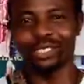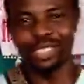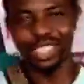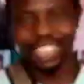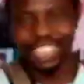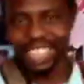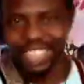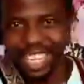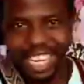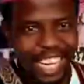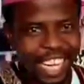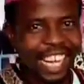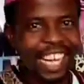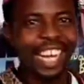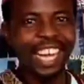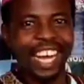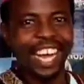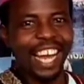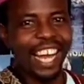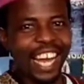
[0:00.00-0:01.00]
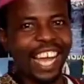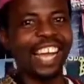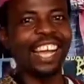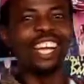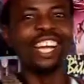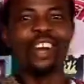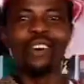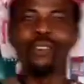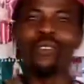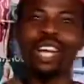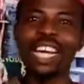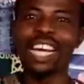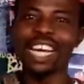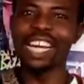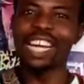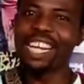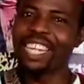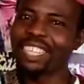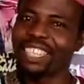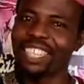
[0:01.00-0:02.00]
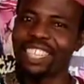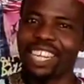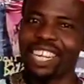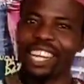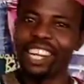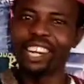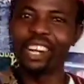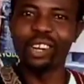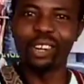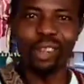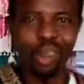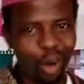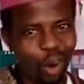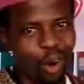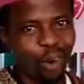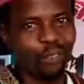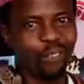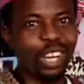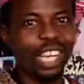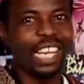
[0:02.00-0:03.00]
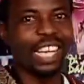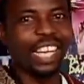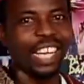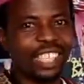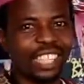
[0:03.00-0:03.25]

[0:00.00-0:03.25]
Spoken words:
tún ti dé. We hit in love in